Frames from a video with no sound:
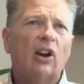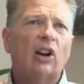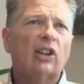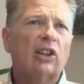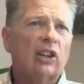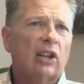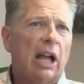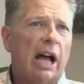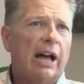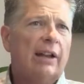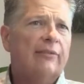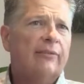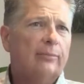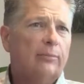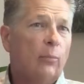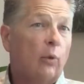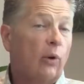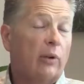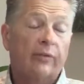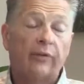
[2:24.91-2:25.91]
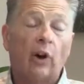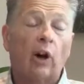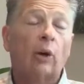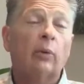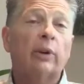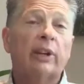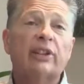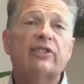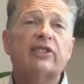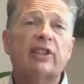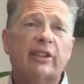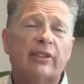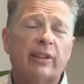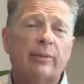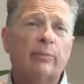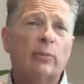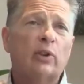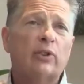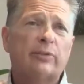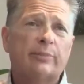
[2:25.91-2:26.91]
a lot more far-reaching
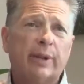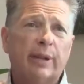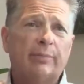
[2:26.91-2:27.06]
than most